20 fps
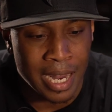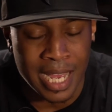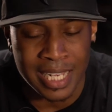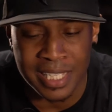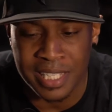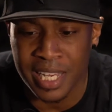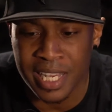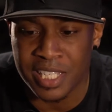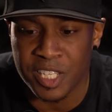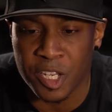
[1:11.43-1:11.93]

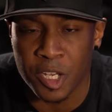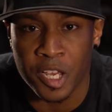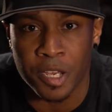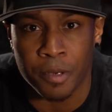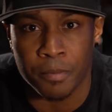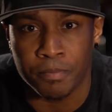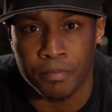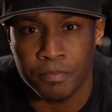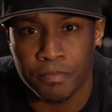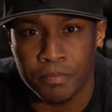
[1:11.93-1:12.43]
And I said to
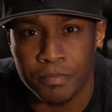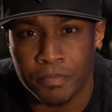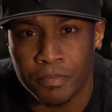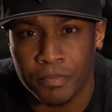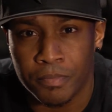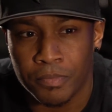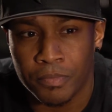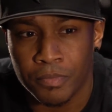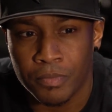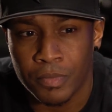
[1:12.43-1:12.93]
him,
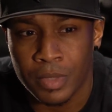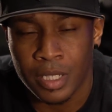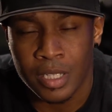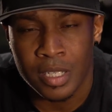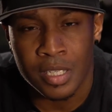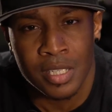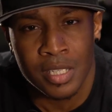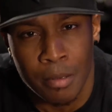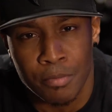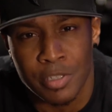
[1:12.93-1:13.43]

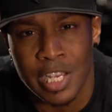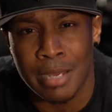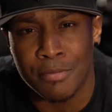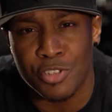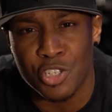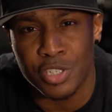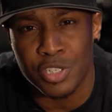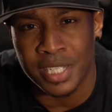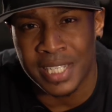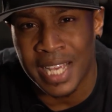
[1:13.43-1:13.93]

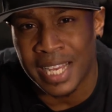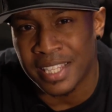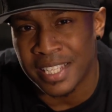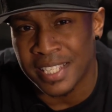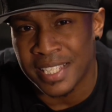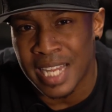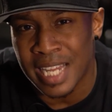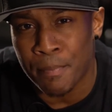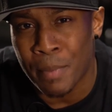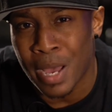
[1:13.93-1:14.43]
sometimes you just
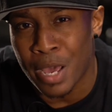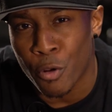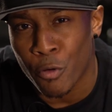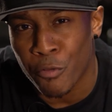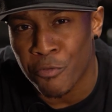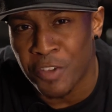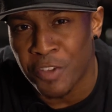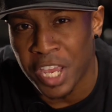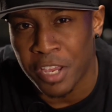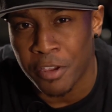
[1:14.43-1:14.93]
have to step
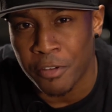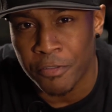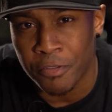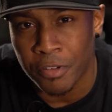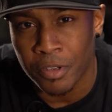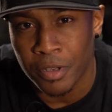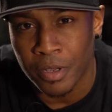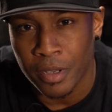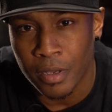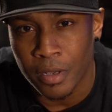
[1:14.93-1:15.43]
out on faith.